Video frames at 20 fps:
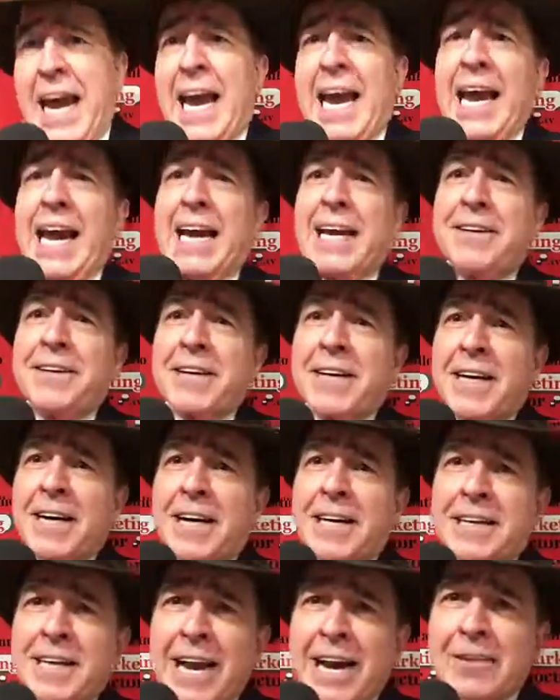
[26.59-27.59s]
And
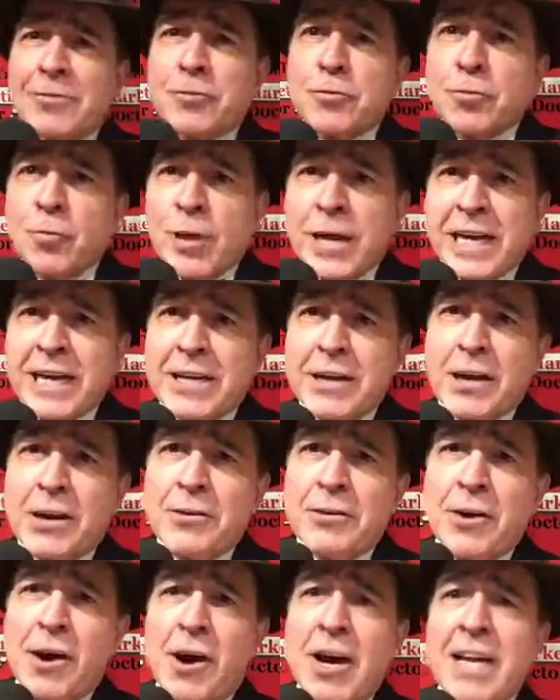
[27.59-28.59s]
next week,
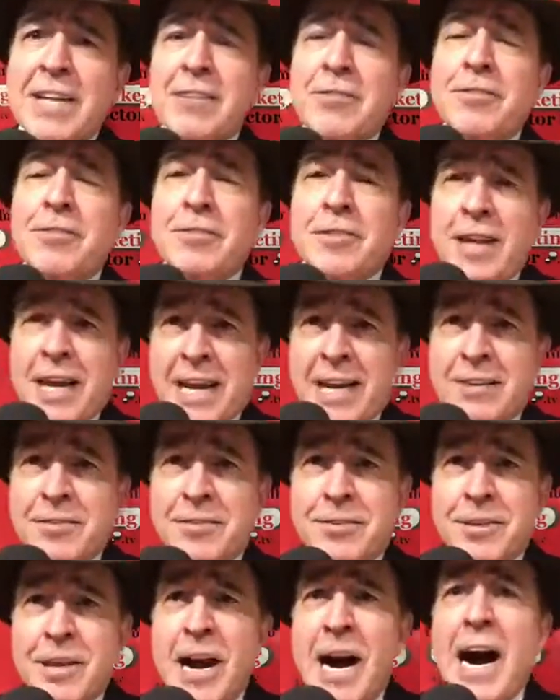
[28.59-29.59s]

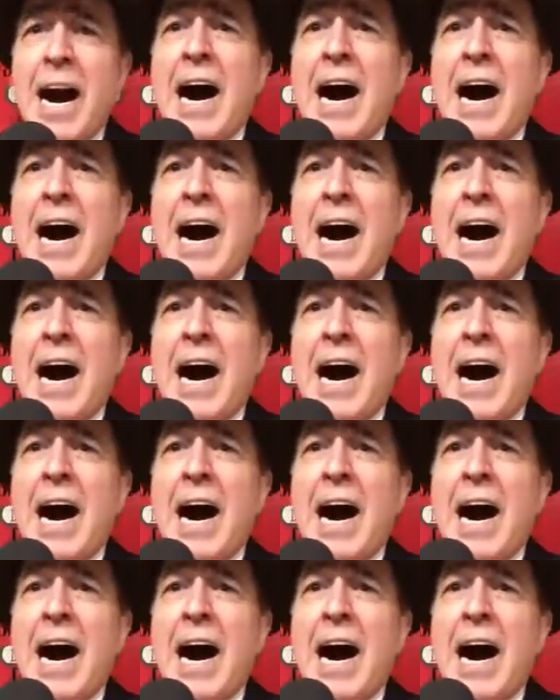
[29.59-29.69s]
9/6,